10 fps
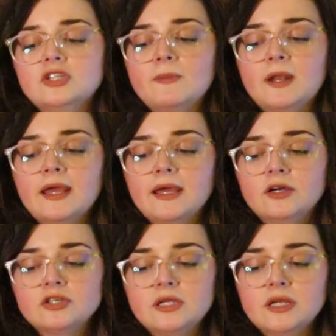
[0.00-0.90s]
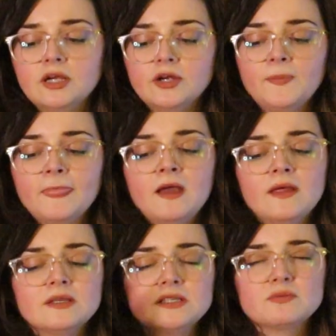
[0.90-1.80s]
Gemini energy here.
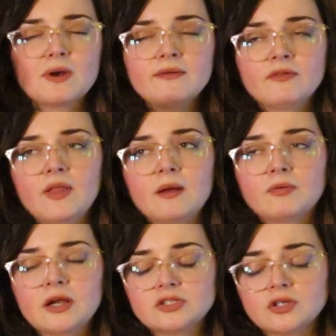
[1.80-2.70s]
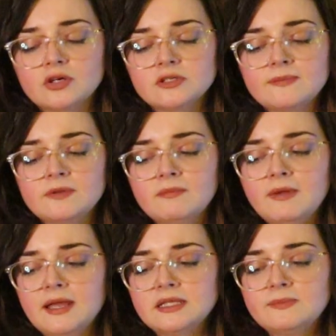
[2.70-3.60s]
This is where I feel that pressure or some
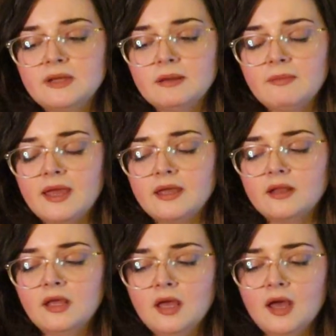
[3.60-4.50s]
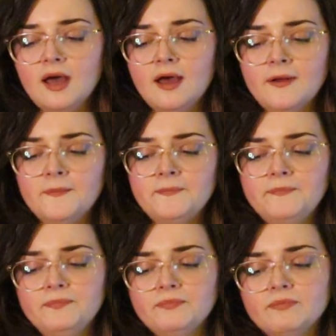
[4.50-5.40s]
demands being made.
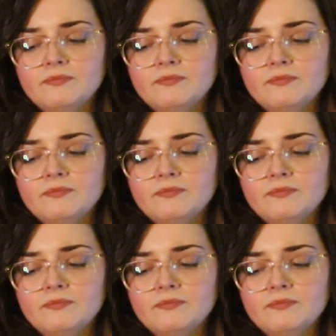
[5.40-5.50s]
Um...